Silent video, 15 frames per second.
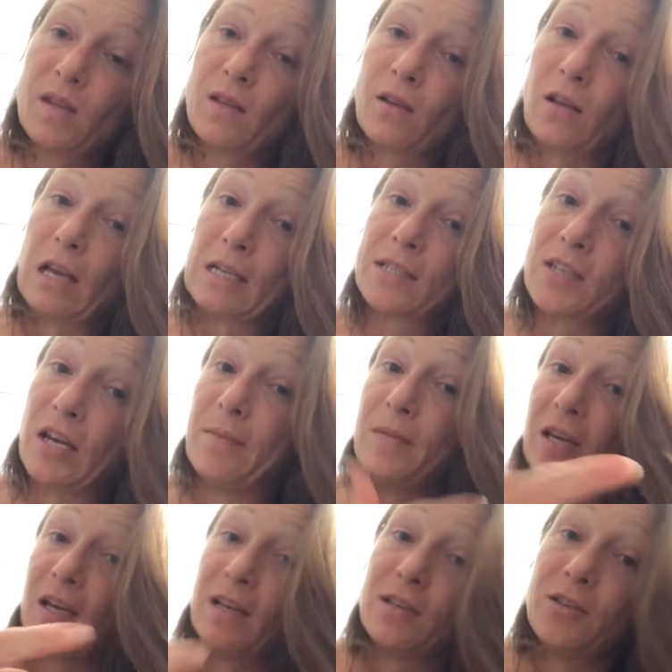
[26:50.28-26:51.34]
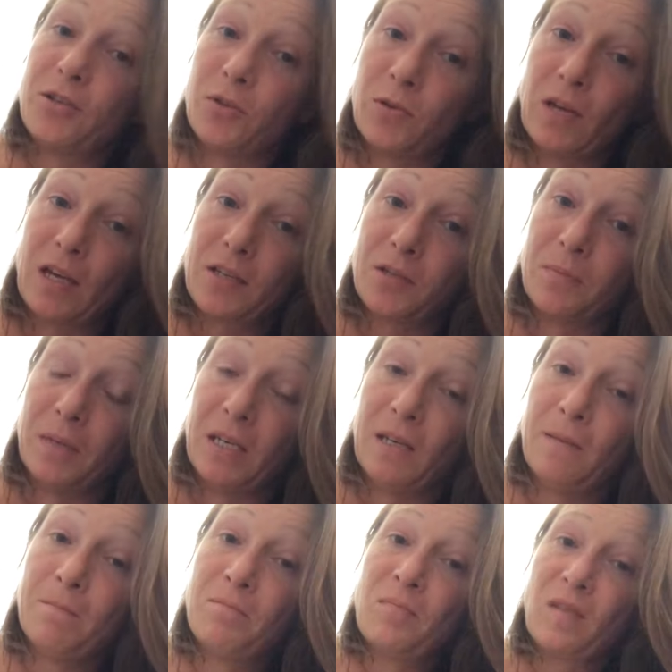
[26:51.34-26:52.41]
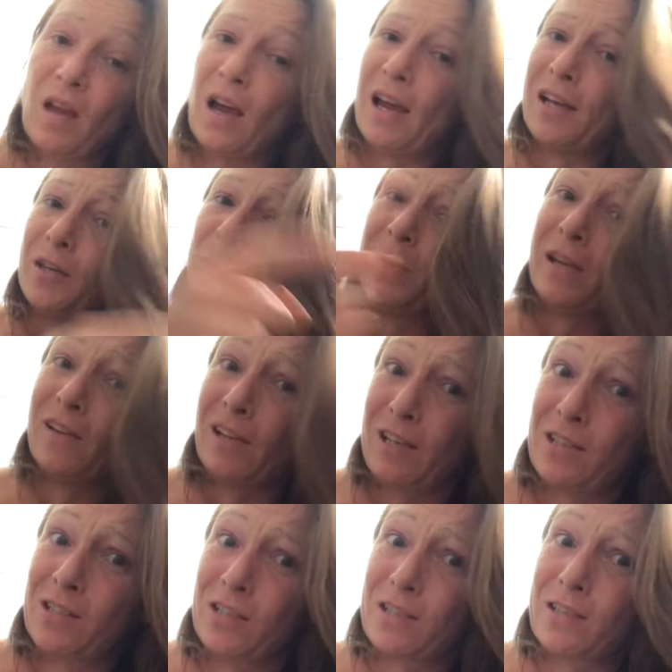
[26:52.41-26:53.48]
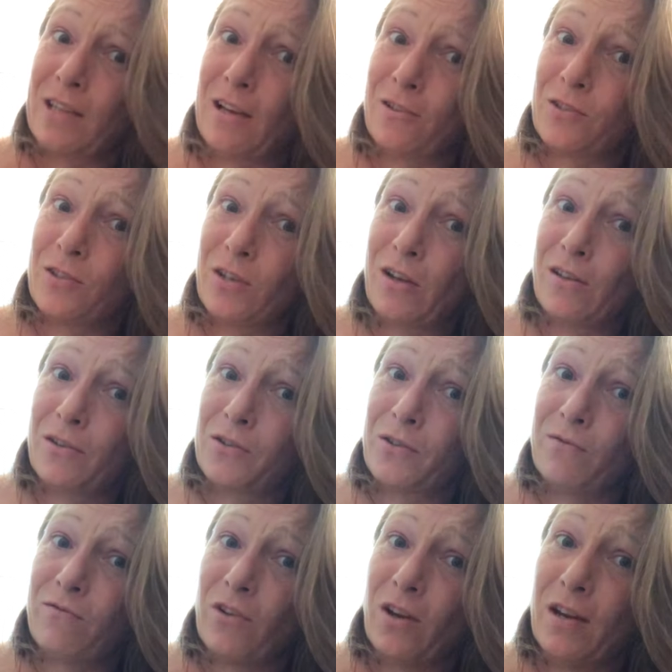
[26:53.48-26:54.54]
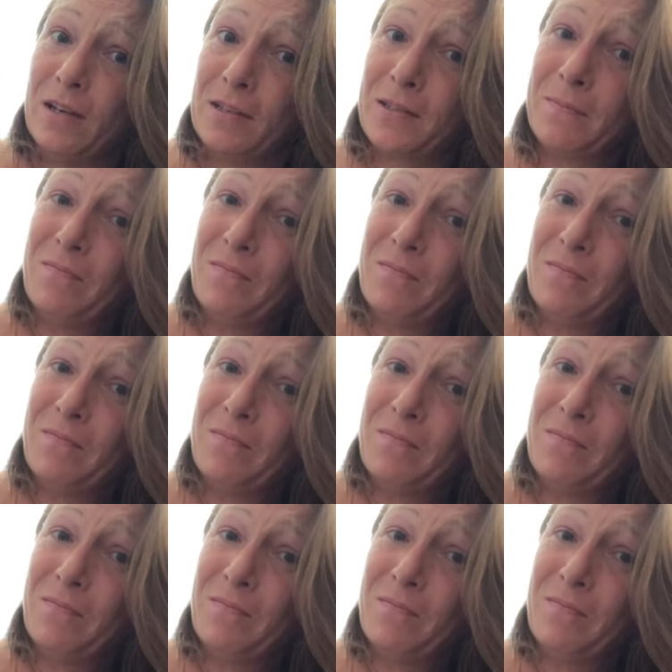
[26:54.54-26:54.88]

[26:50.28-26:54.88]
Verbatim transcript: The last time they had to do that to me, I had to pay like six thousand dollars in fines,